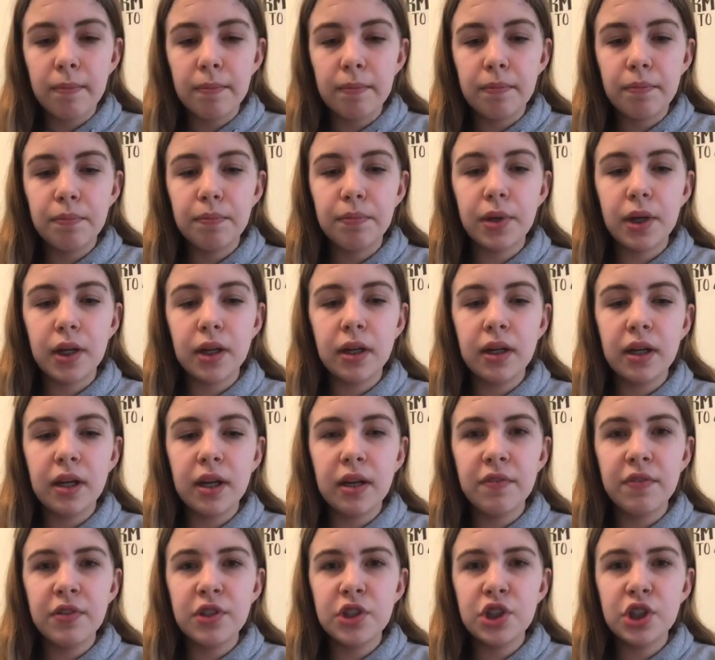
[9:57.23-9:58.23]
But if
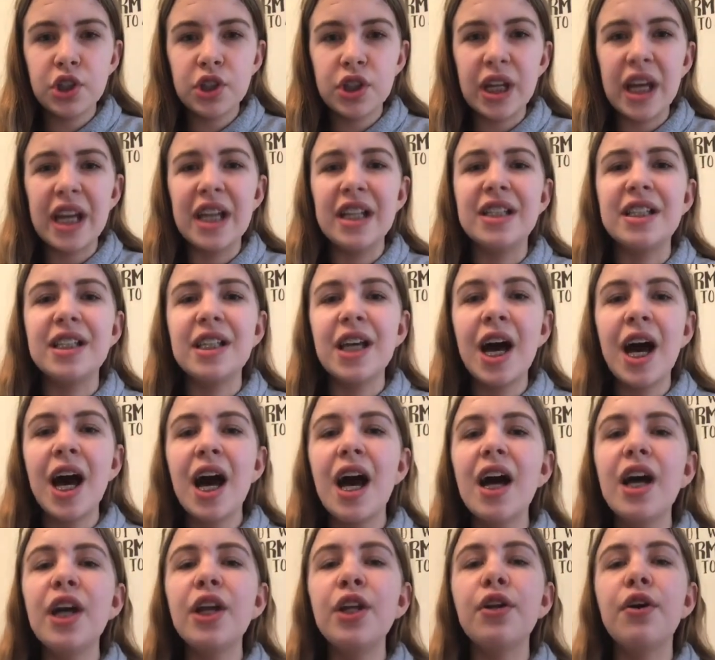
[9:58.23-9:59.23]
it's just a
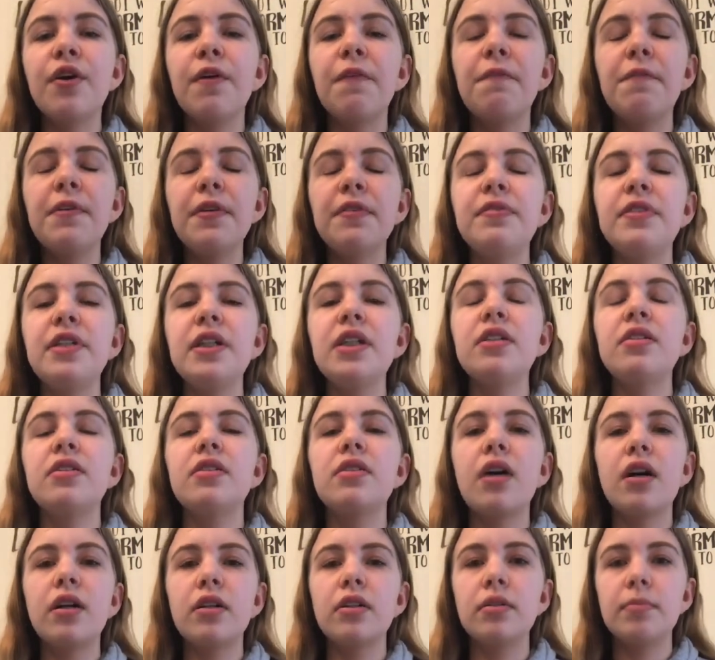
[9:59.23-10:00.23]
ton of $15
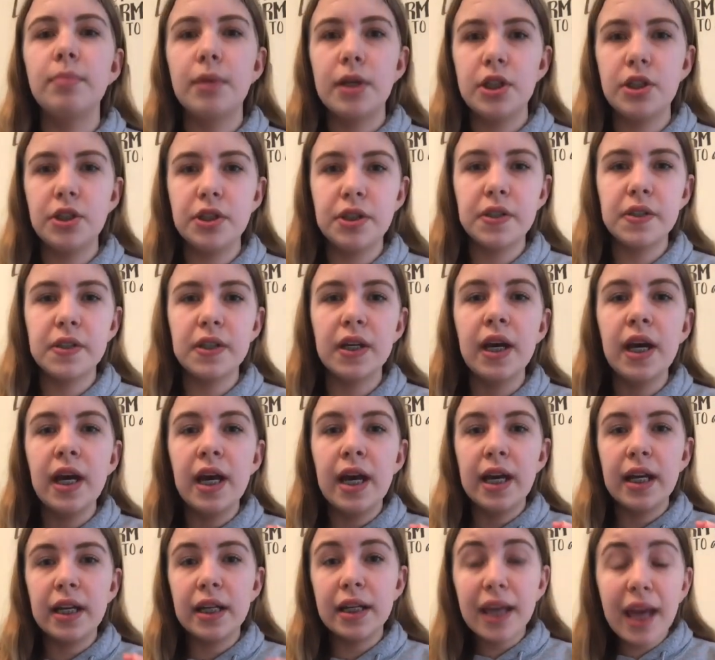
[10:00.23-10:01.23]
budgies
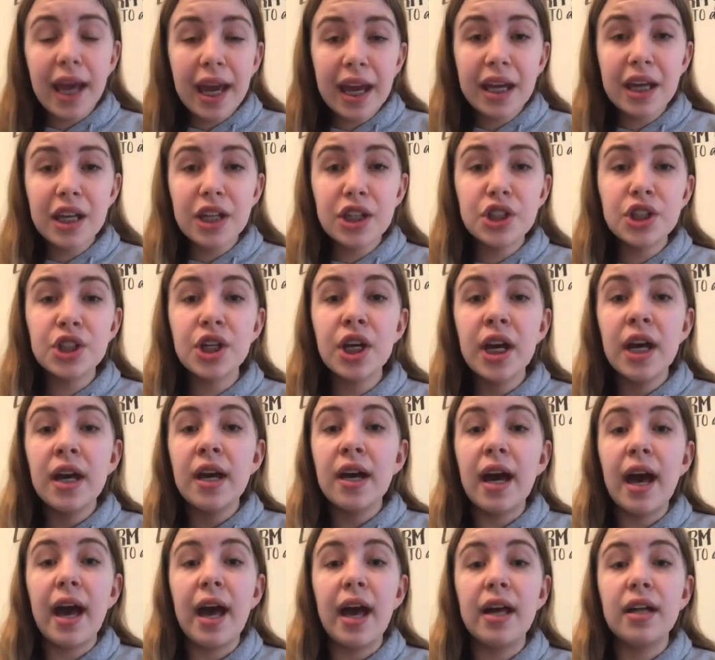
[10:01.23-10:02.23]
in a cage
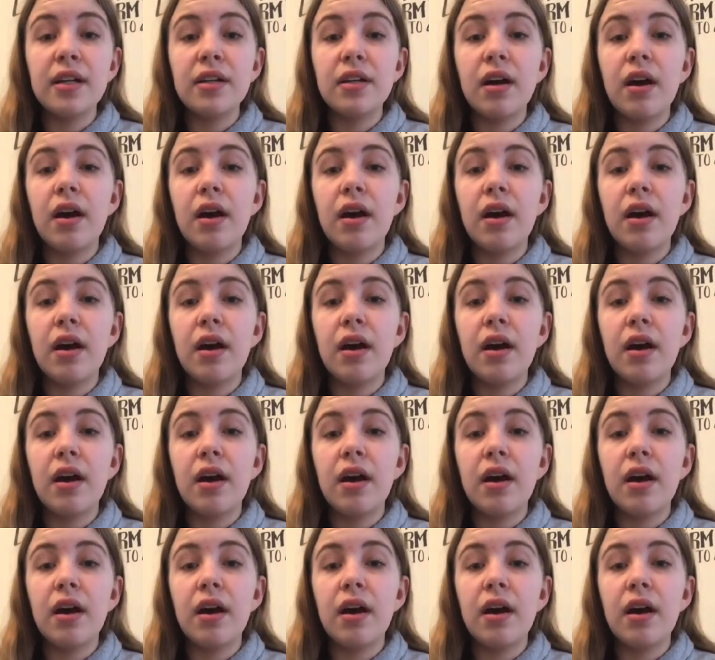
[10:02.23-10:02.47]
at